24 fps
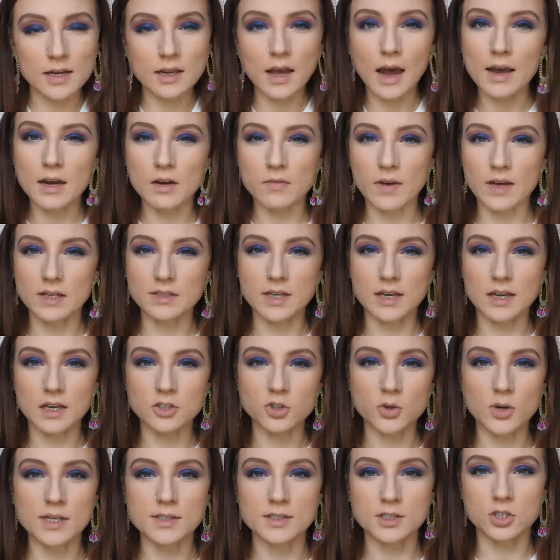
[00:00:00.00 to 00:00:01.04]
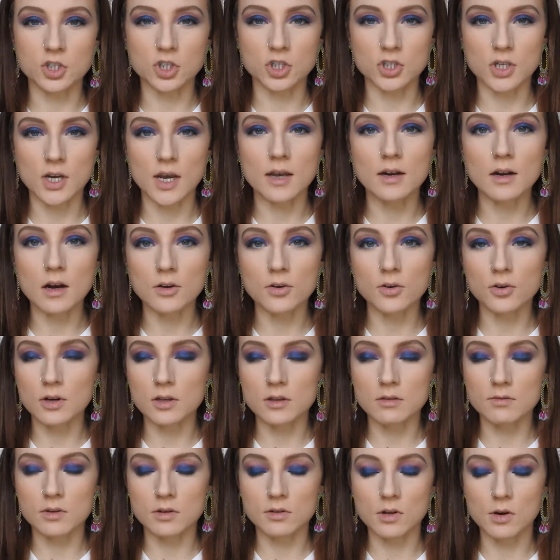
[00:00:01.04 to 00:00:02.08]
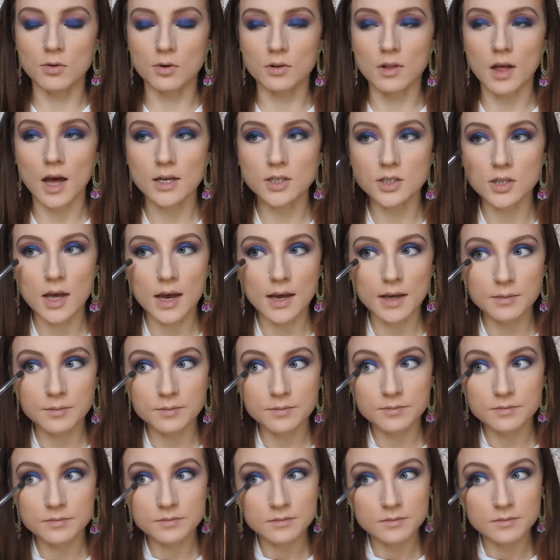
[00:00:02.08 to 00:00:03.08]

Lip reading: kind of as like a transition shade underneath of the lower lash line.